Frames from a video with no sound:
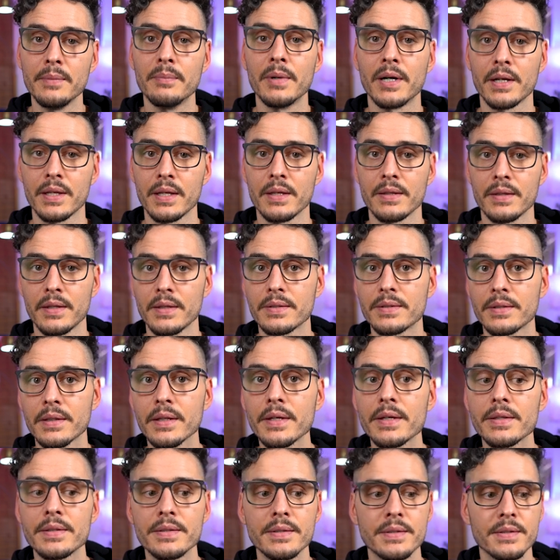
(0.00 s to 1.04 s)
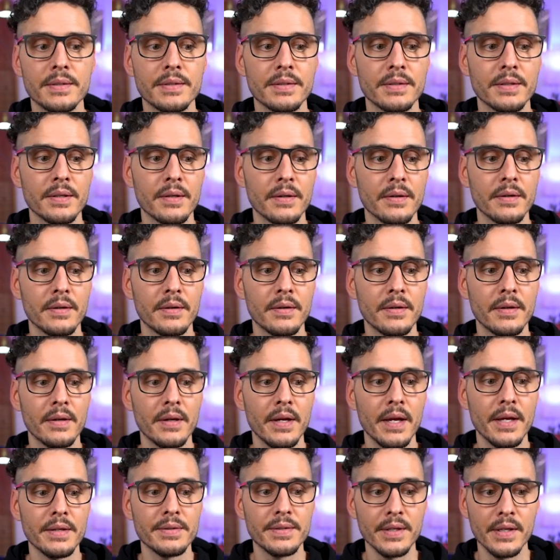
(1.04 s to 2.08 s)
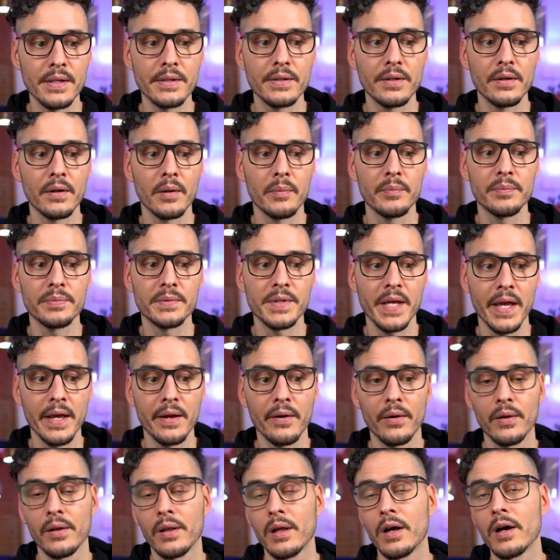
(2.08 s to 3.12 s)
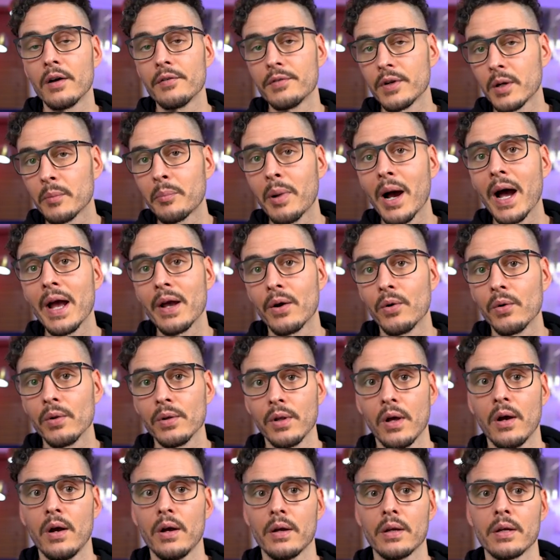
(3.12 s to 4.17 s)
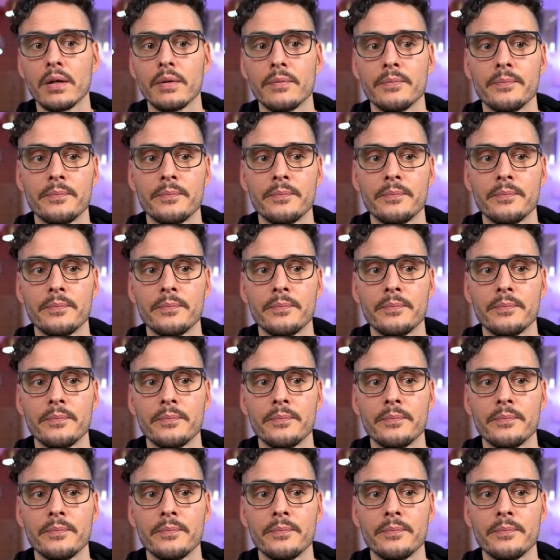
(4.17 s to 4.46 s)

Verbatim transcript: debugging these lists is in your tail of your Pi-hole log.